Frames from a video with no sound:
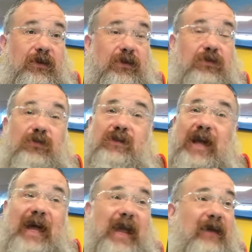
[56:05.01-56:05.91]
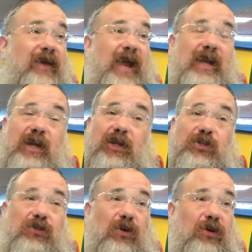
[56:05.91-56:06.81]
You do not have any
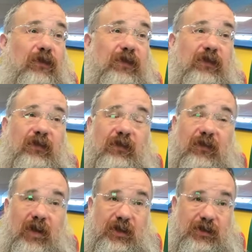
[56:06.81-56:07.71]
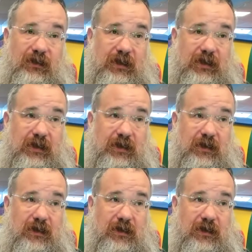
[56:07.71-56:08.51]
control over your sensations.